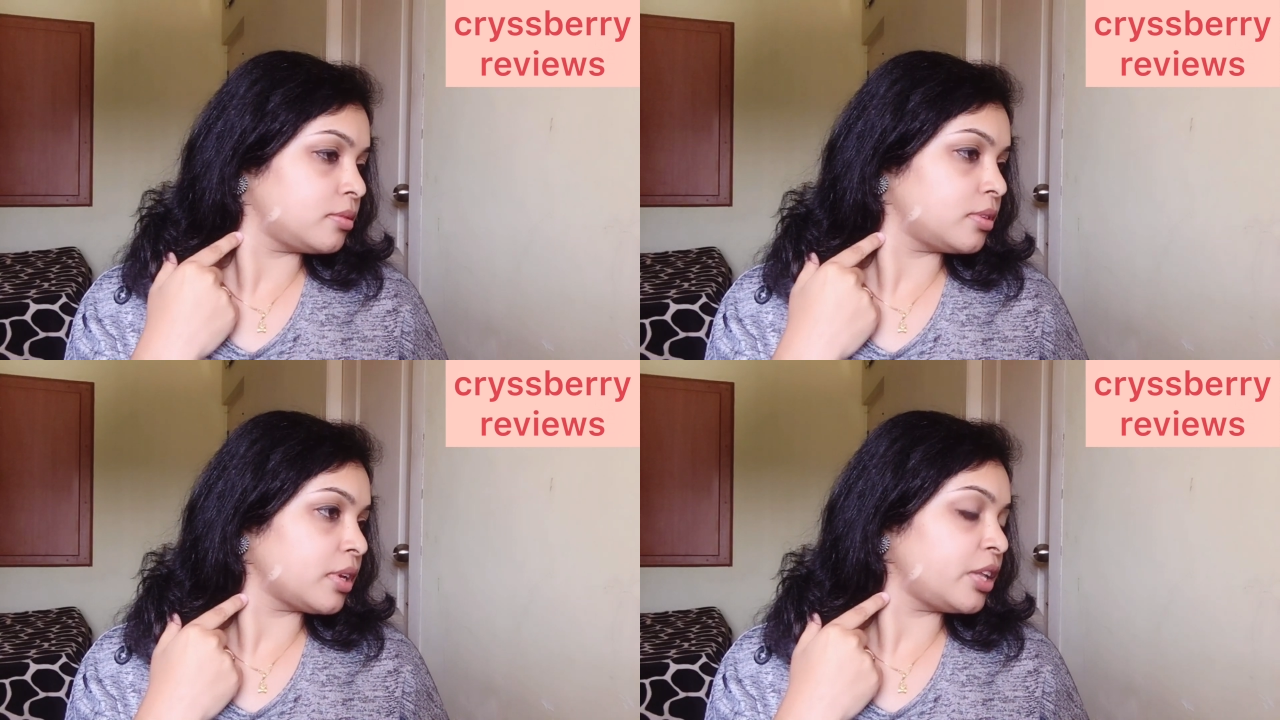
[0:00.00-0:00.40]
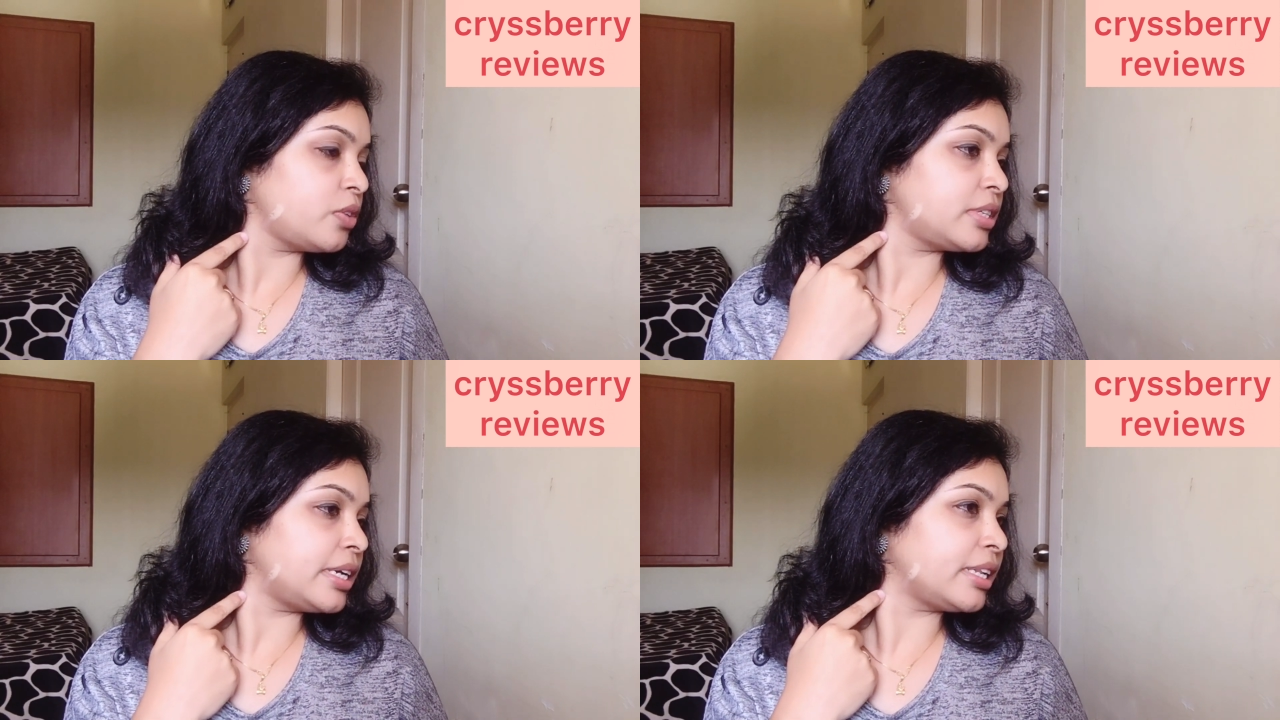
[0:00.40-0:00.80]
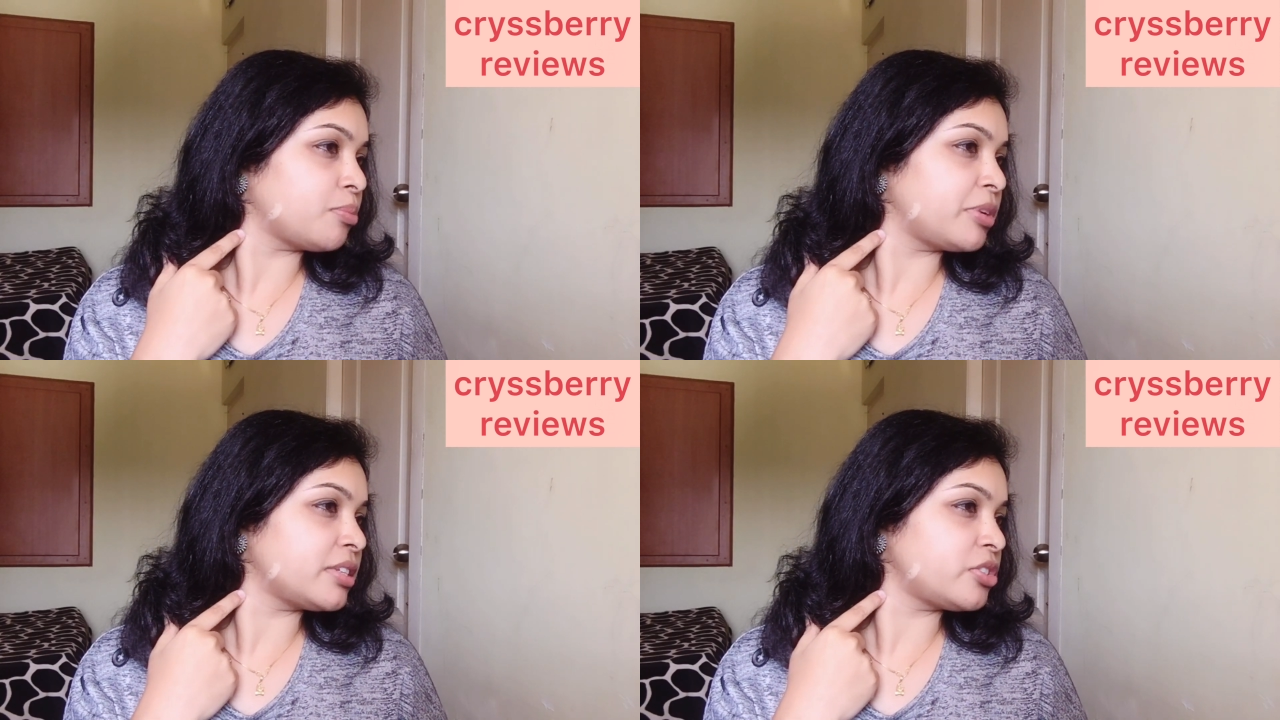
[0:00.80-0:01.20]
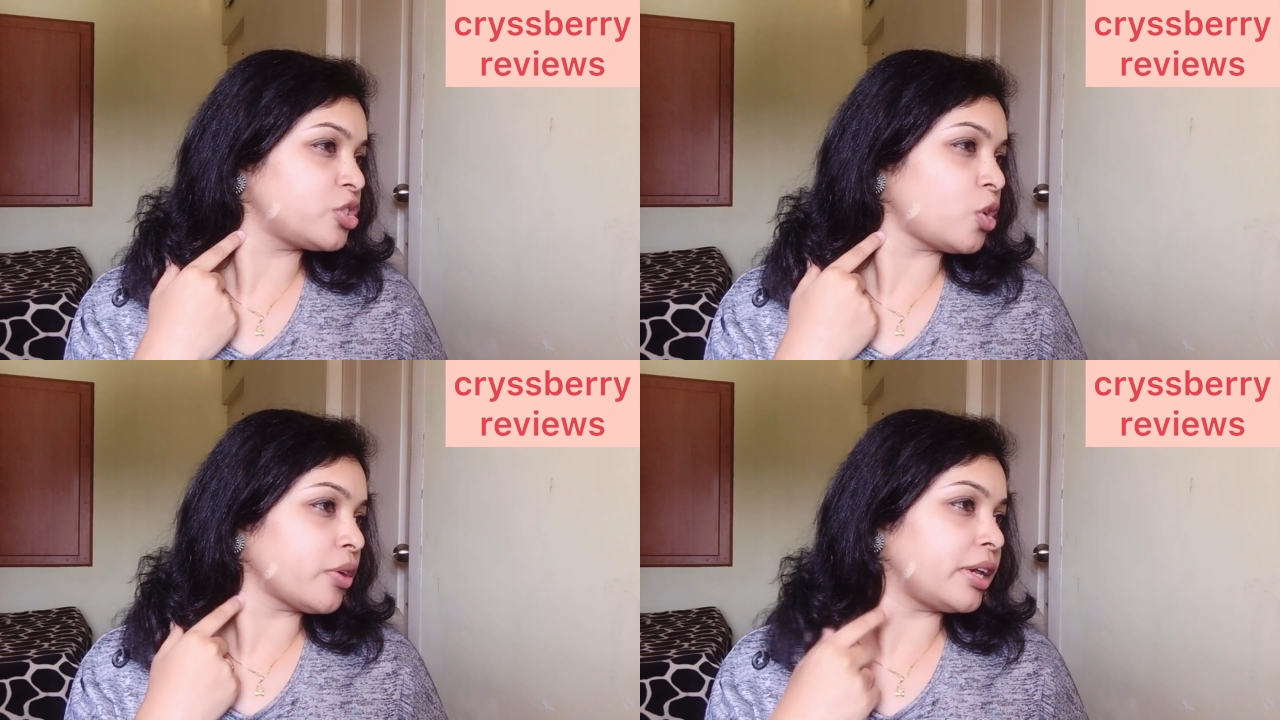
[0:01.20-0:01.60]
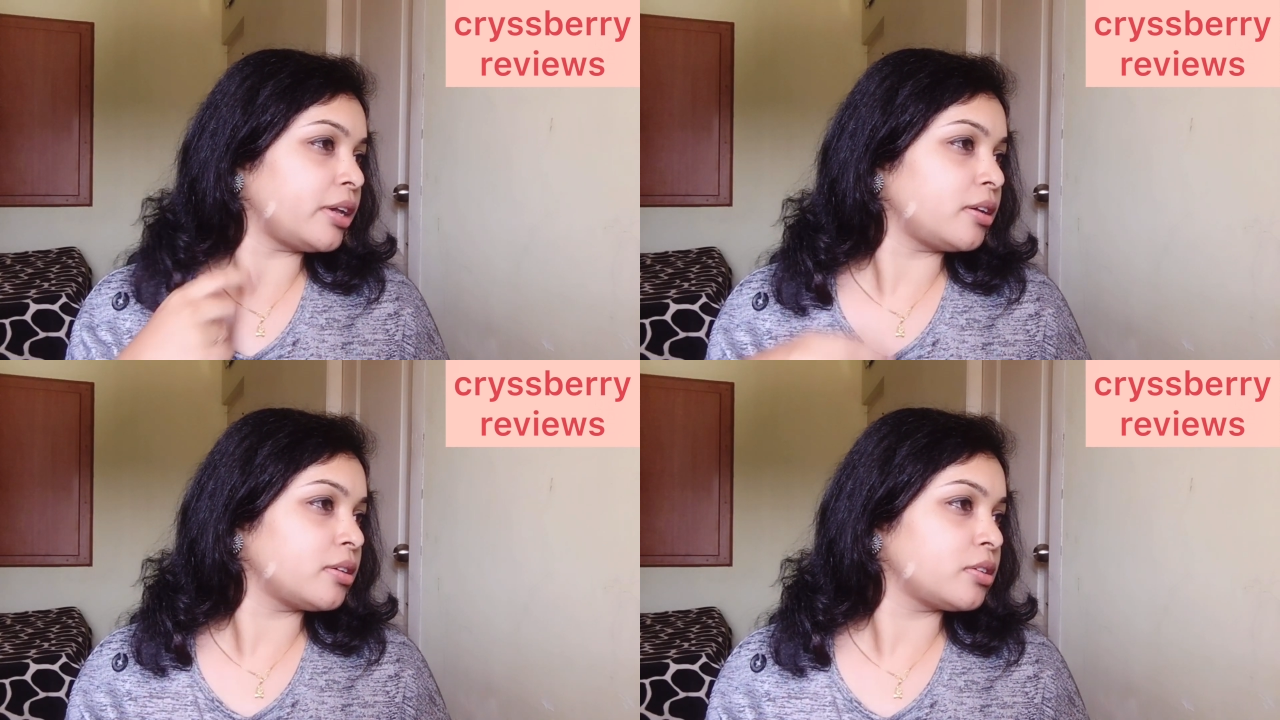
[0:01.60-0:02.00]
Can you see it appears chalky?
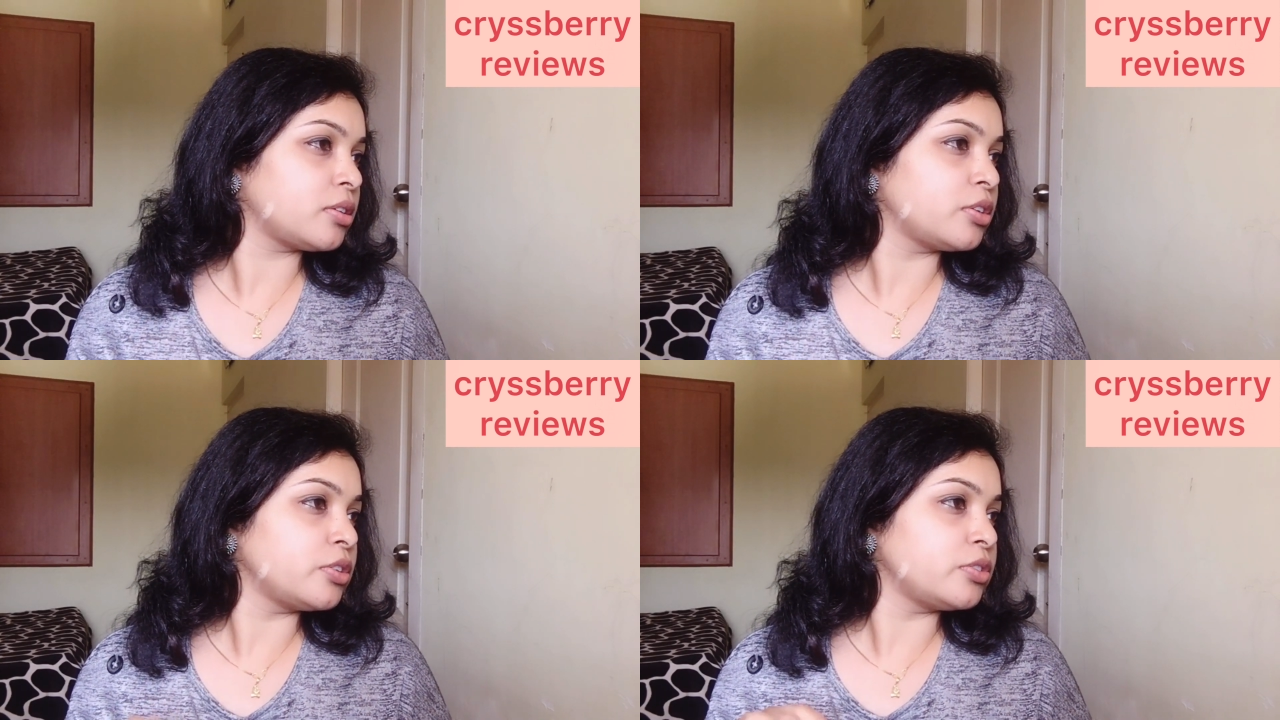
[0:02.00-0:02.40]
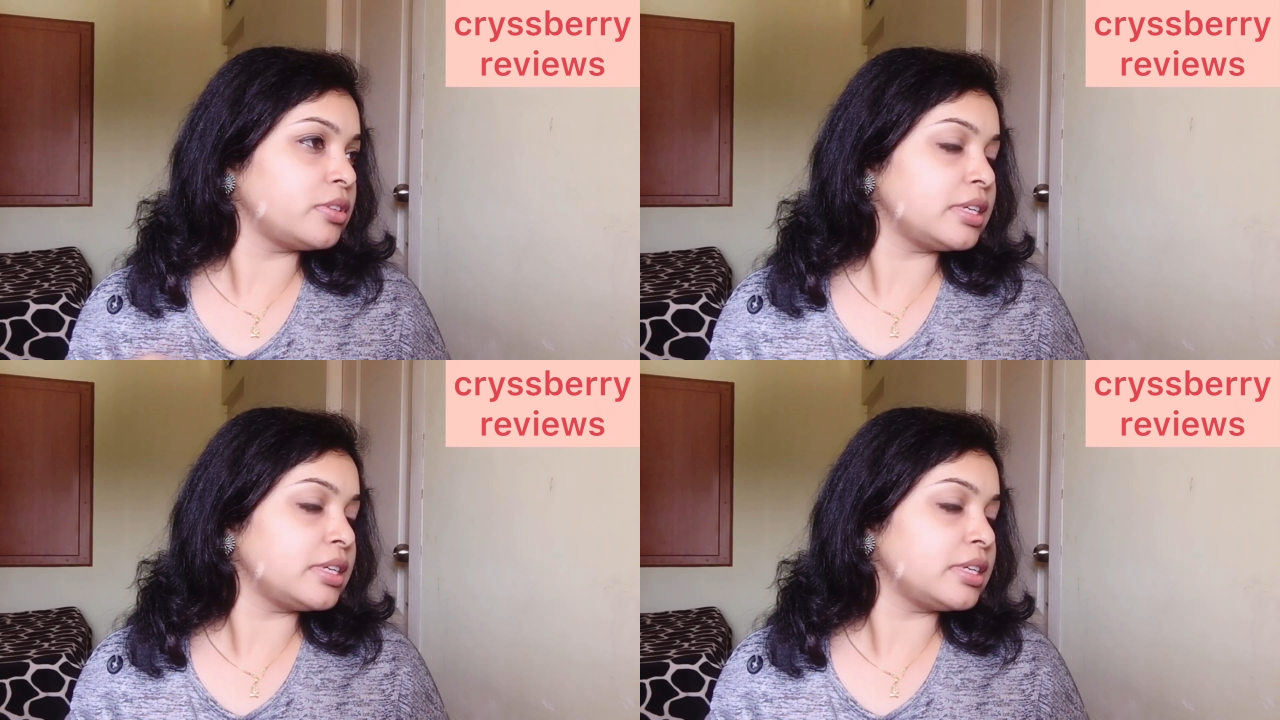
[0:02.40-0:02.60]
So